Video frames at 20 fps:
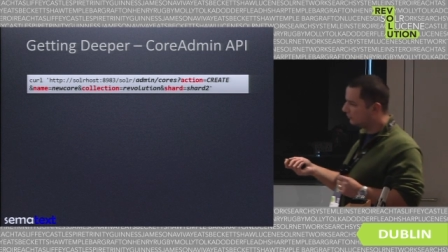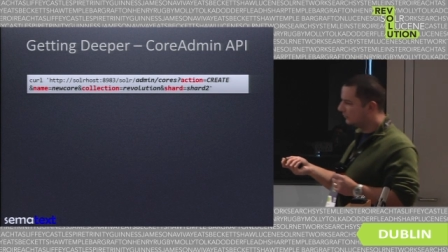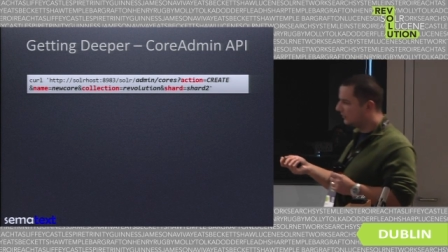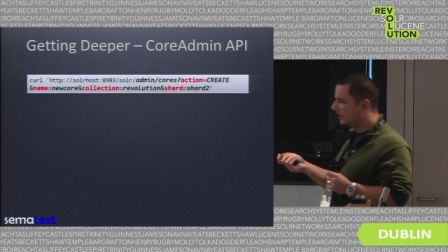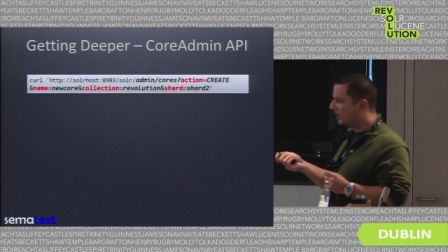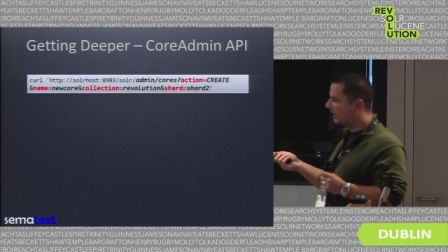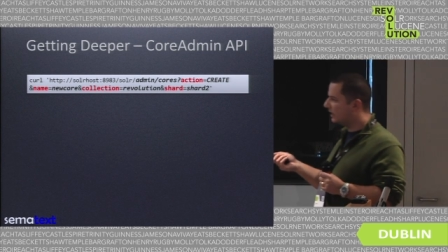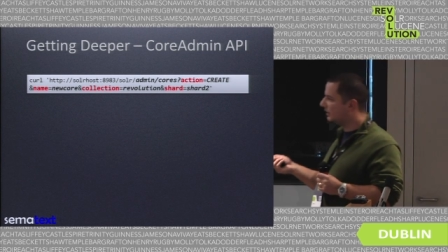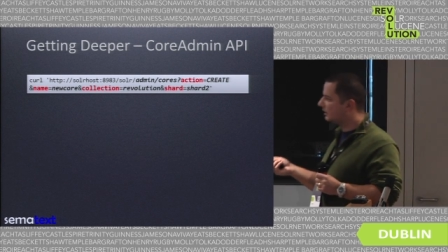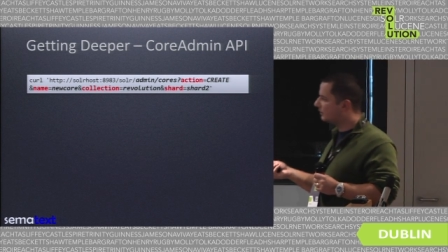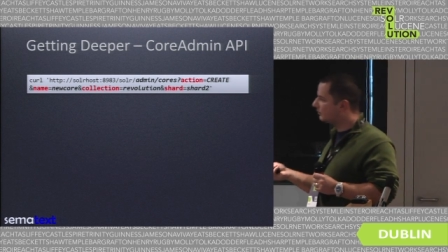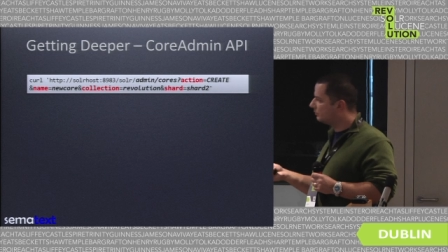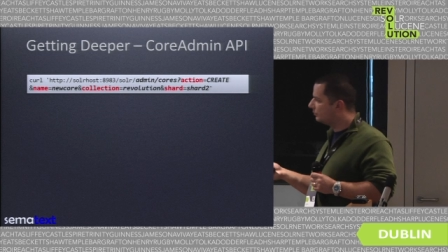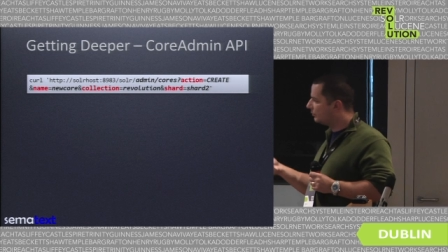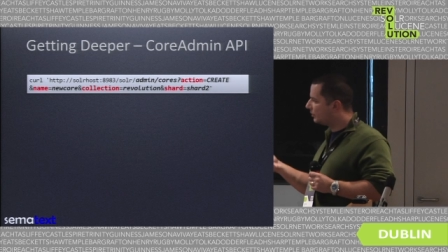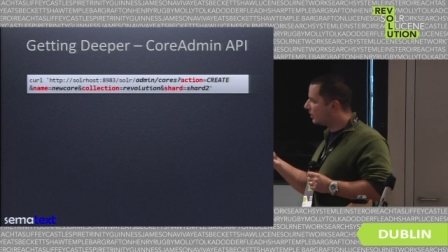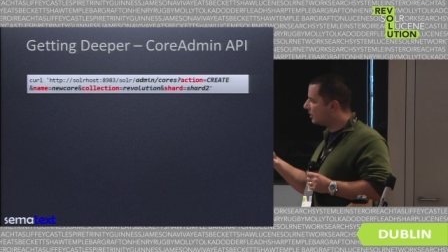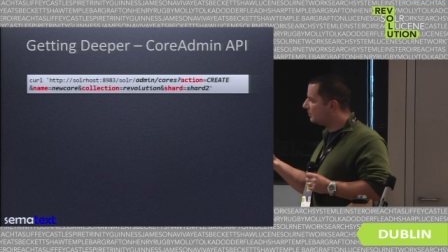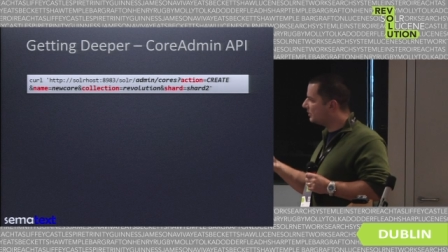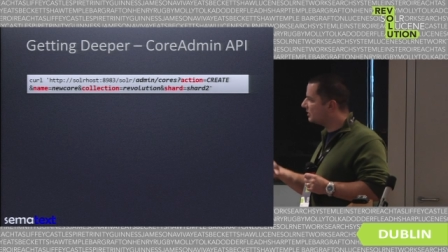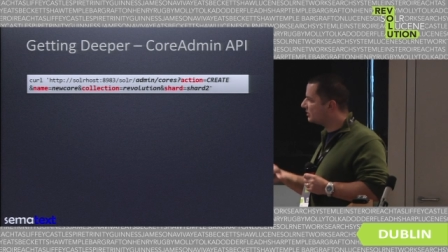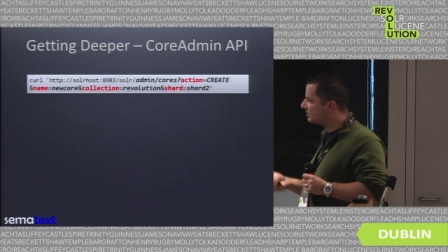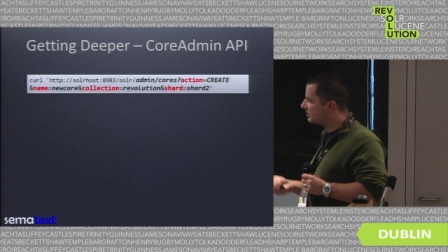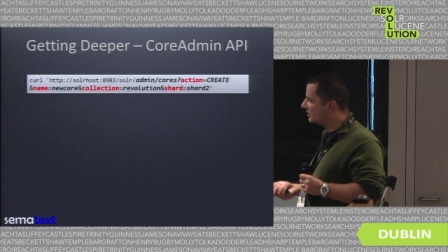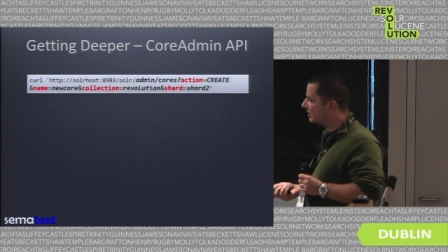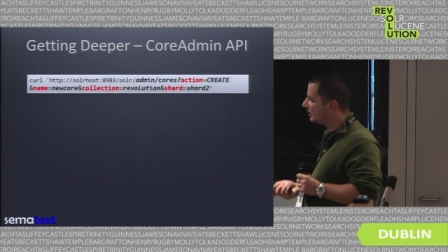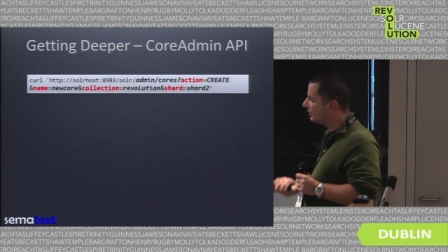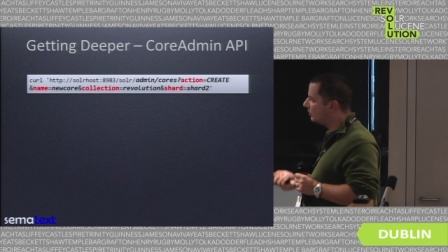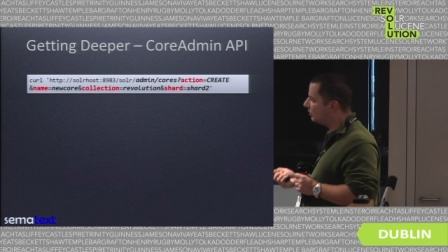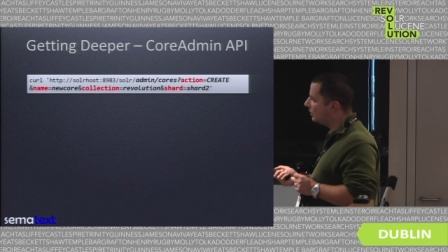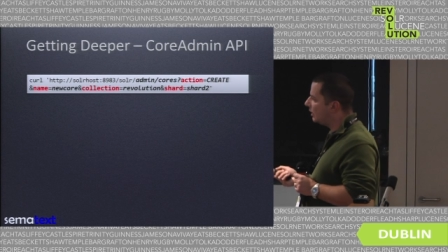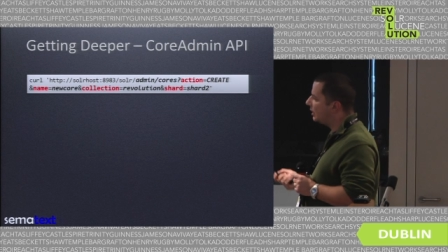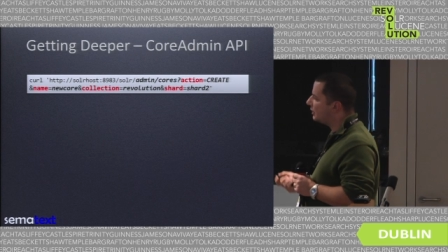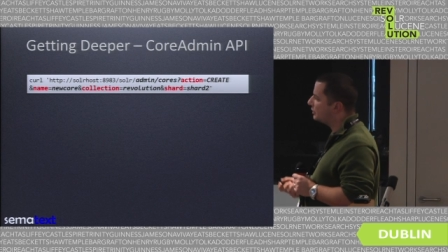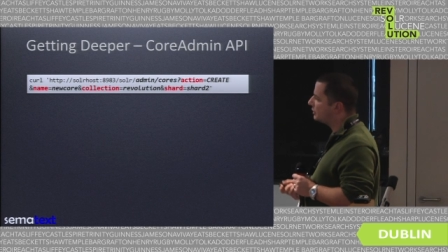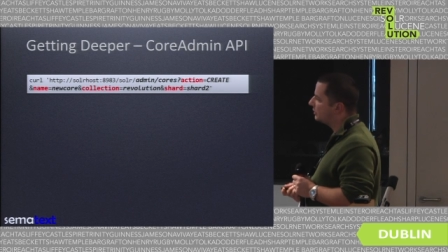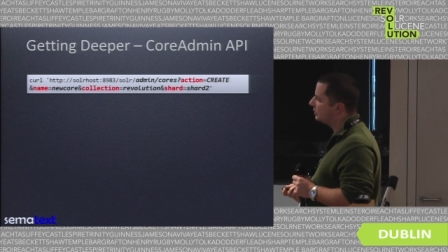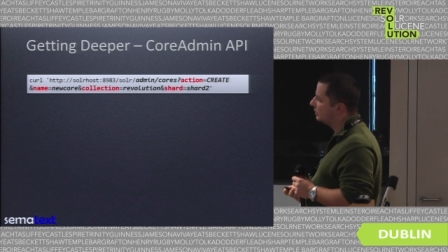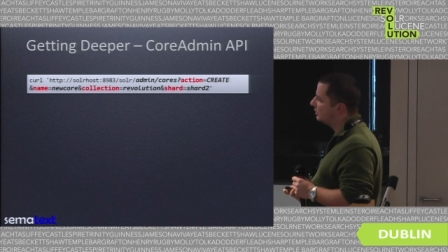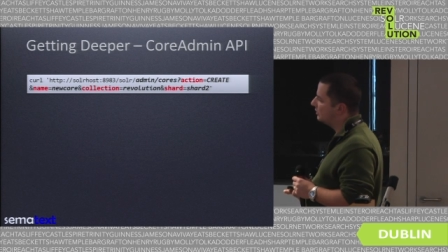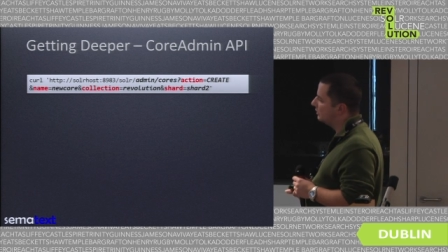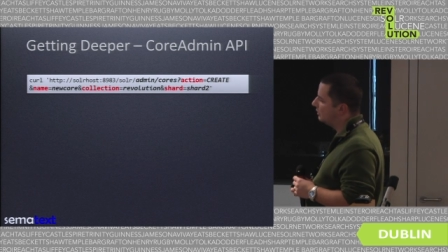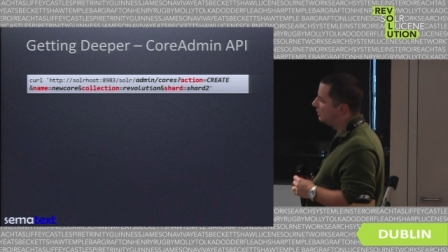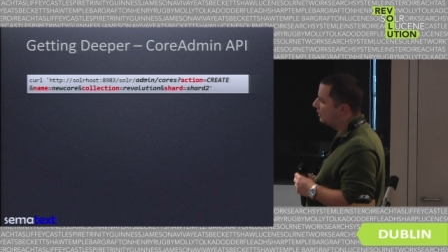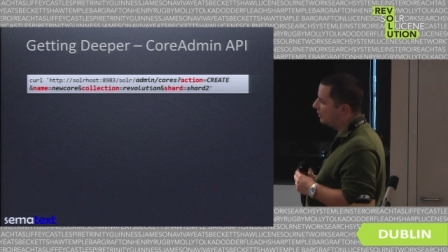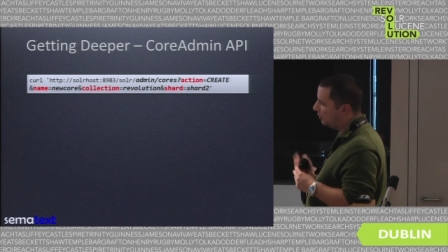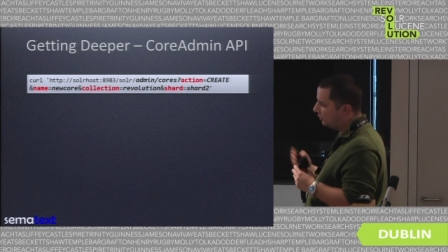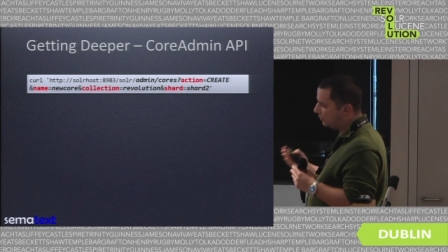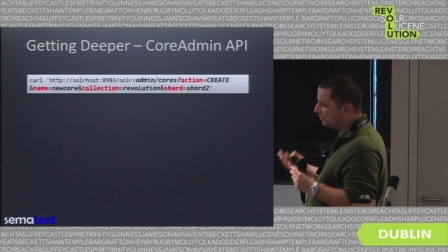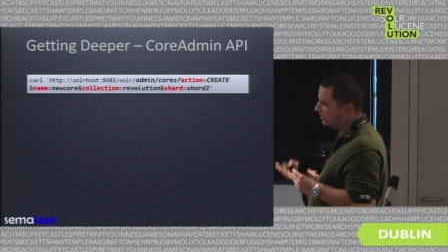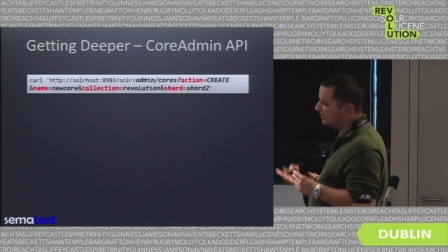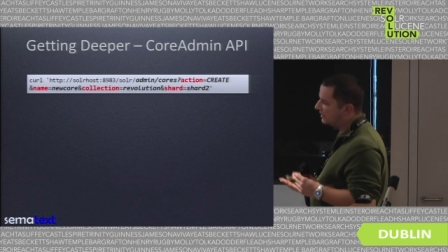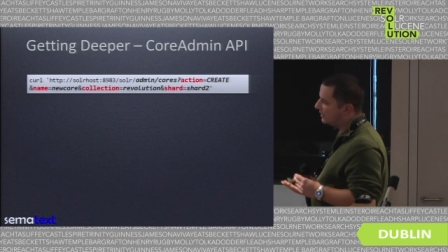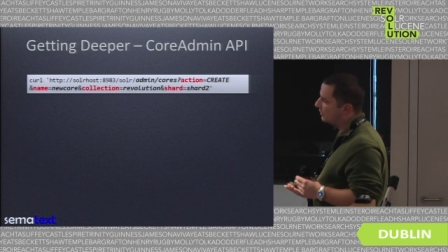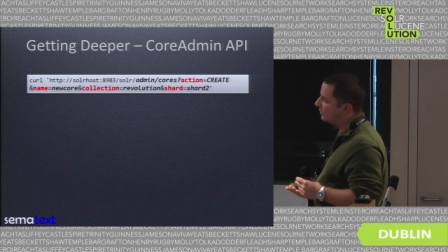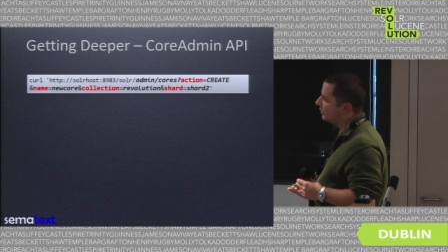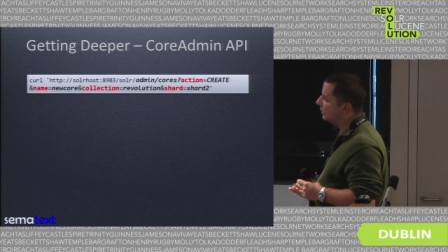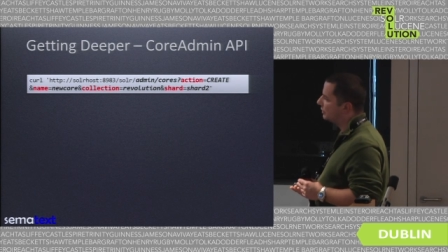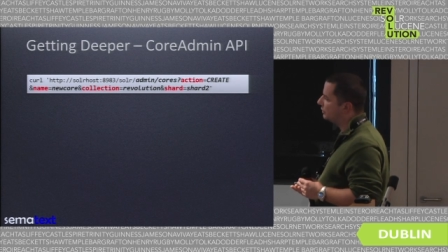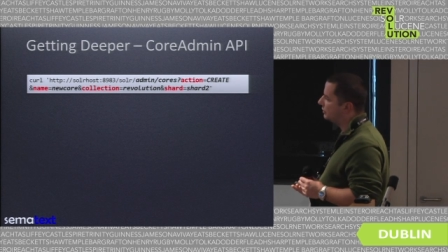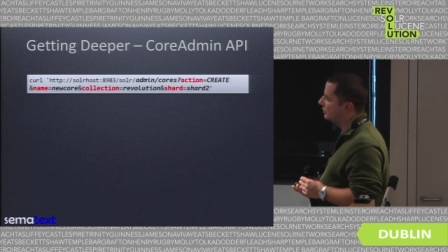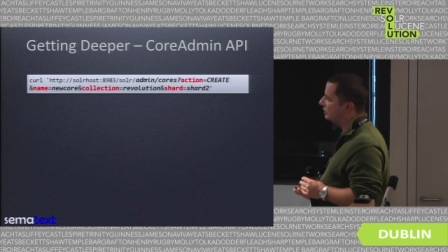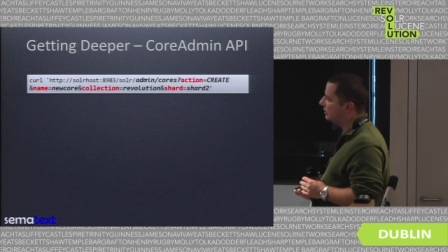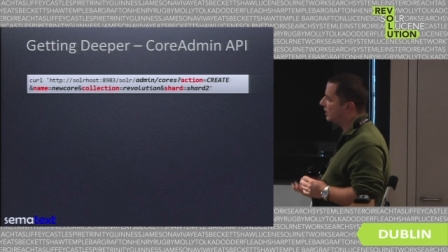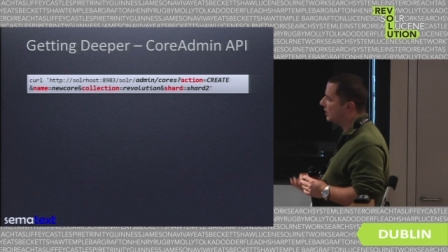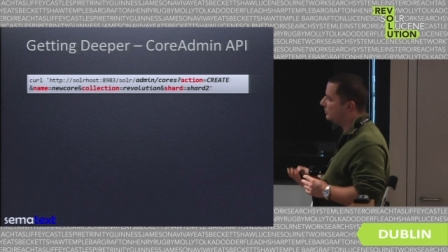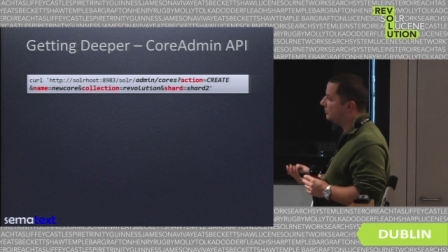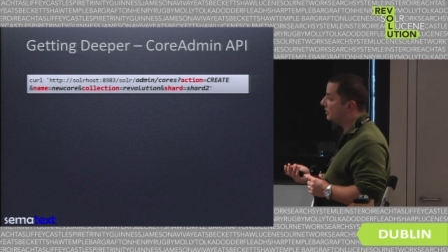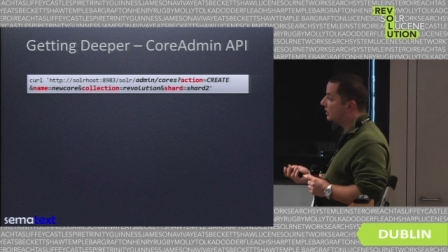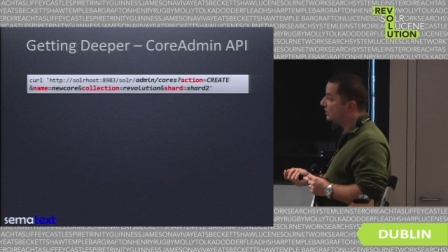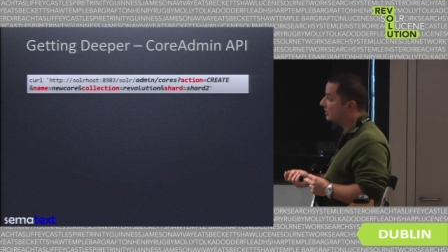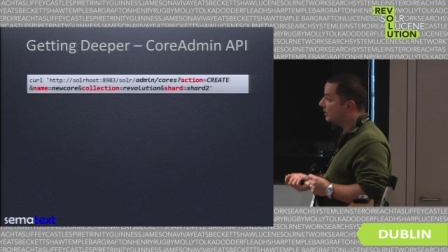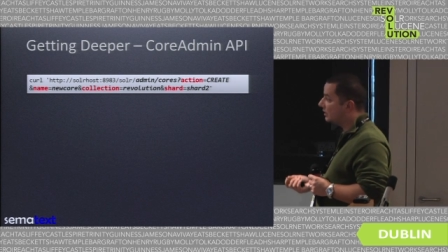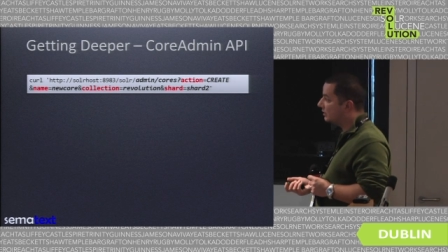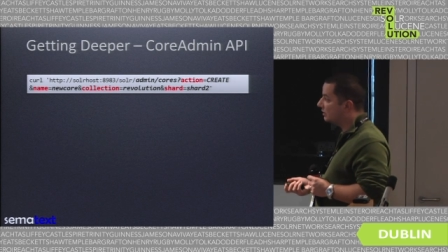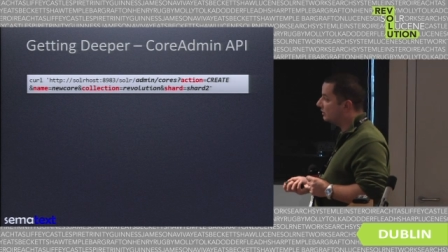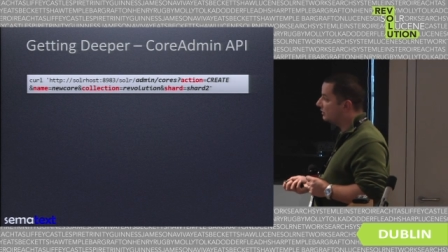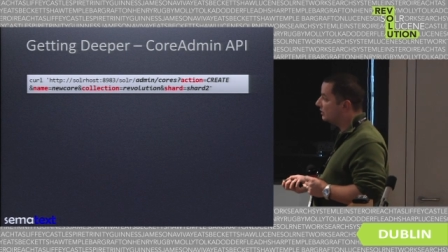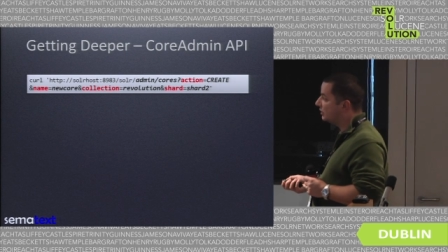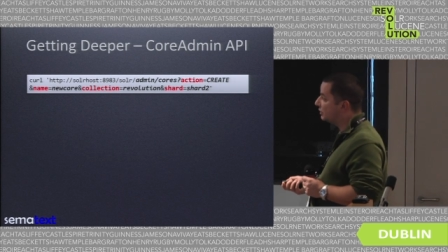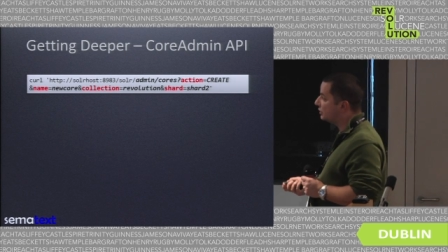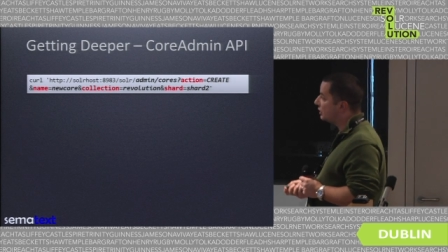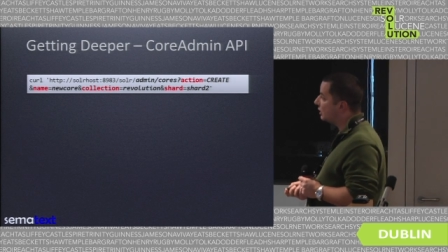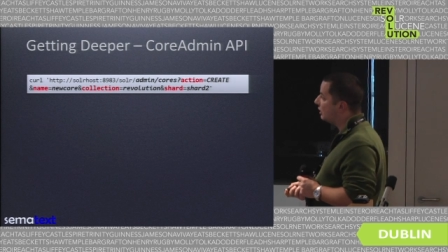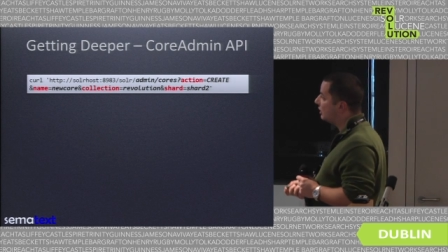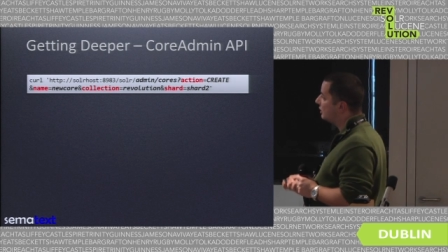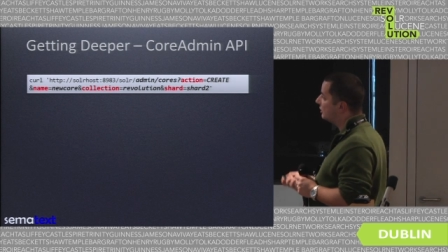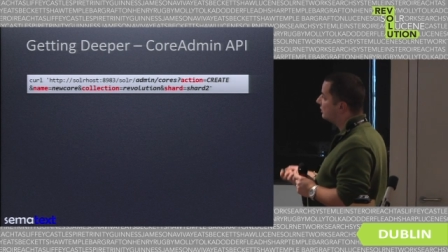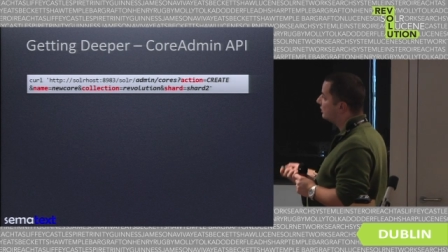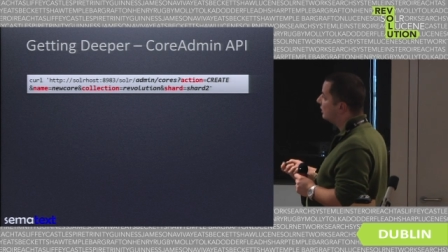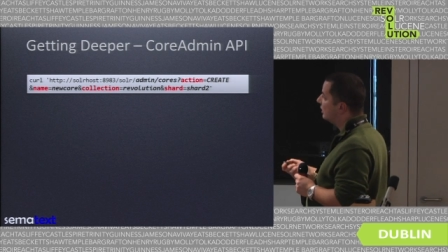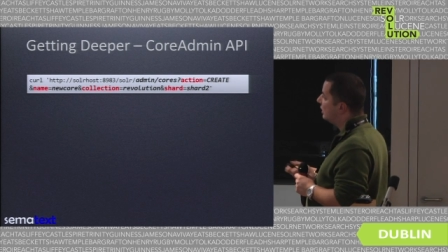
take the parameters like collection, which is a collection name, the, the shard,